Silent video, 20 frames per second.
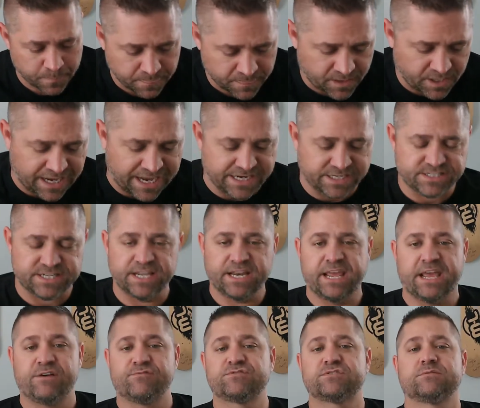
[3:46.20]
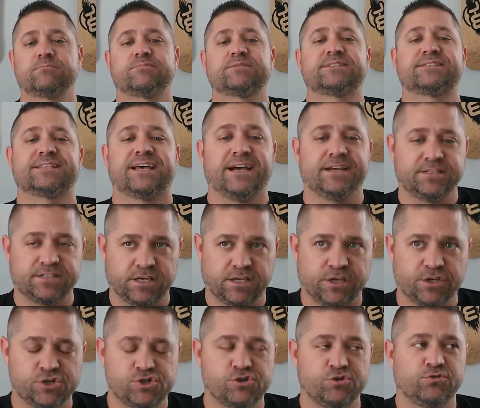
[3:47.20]
I did have some sizing
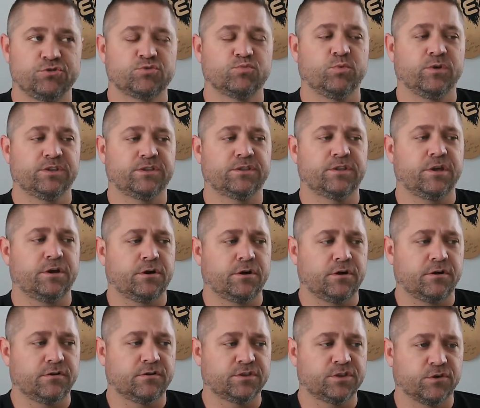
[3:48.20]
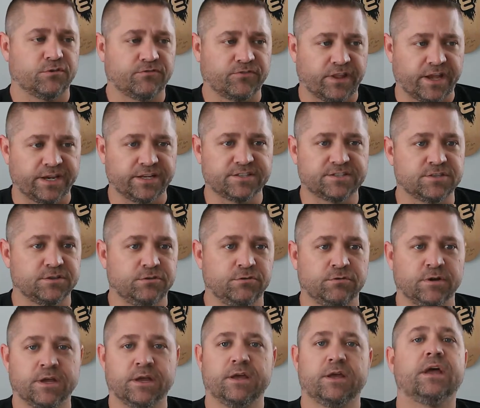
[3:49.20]
issues with their flight suit.
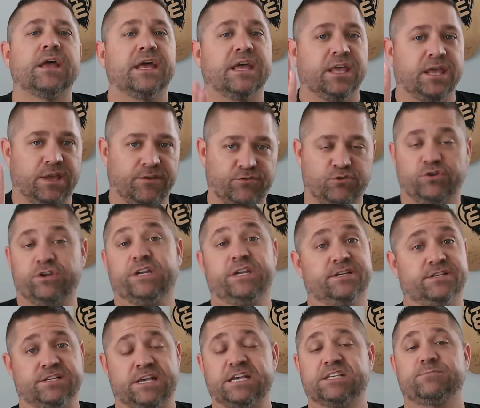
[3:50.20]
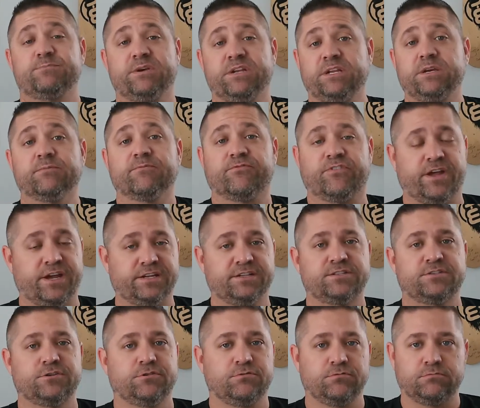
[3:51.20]
If you need a size medium flight
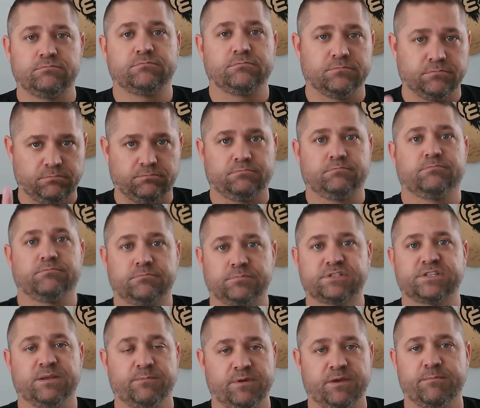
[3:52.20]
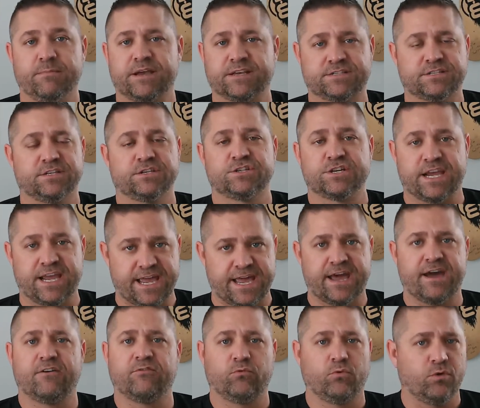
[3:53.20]
suit, send me a message. I
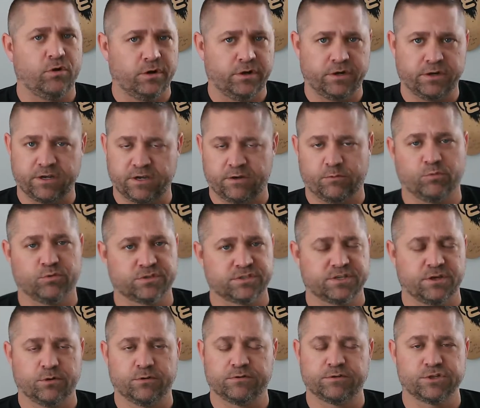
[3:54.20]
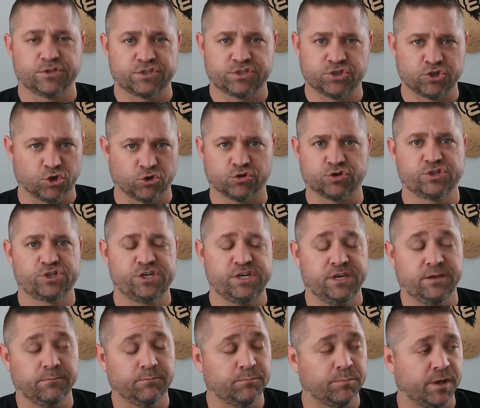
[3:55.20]
have one. I will sell it just dirt
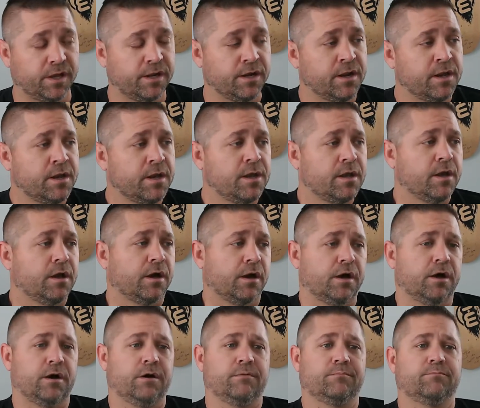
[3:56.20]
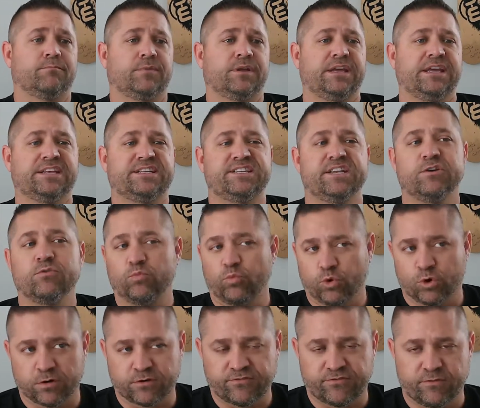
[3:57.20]
cheap, but it didn't
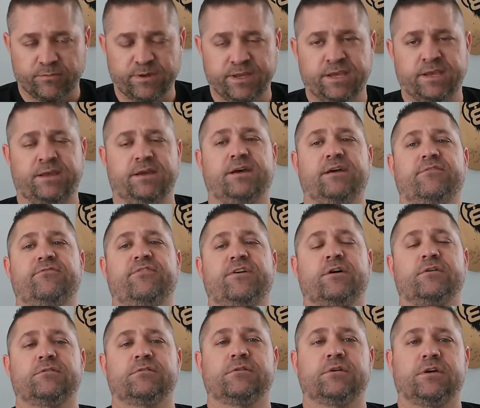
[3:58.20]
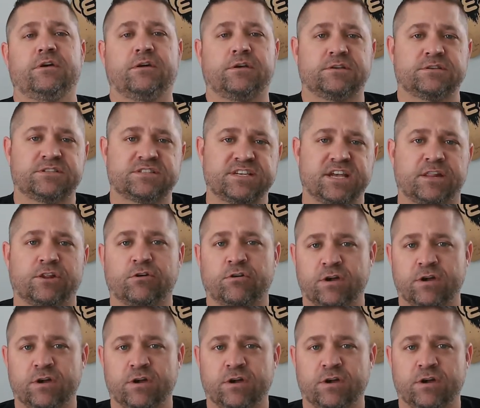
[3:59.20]
work for me. I found a seller on